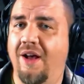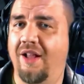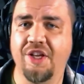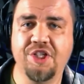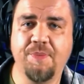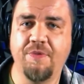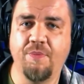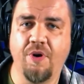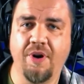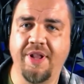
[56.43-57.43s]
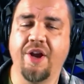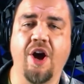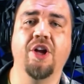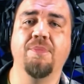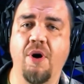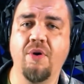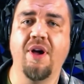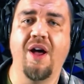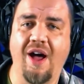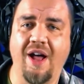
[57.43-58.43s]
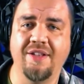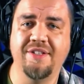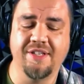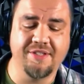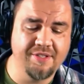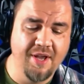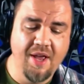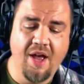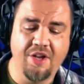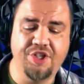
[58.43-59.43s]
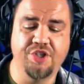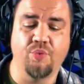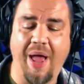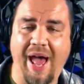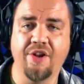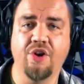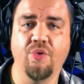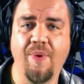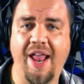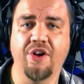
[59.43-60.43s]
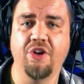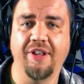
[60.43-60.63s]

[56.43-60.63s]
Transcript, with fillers: Elizabeth Warren. They call her Pocahontas. Uh, she's a radical, radical